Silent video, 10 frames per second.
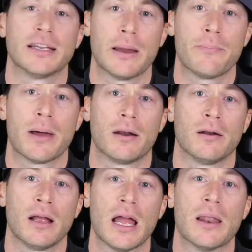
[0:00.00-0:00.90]
get
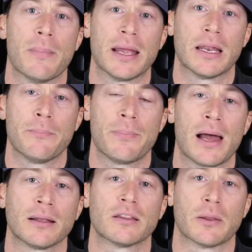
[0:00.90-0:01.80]
better and make an
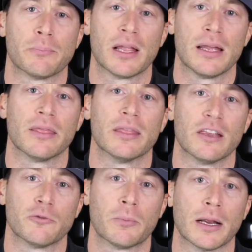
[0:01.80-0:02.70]
impact at the plate
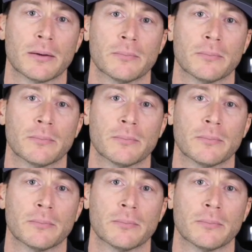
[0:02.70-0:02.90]
this spring.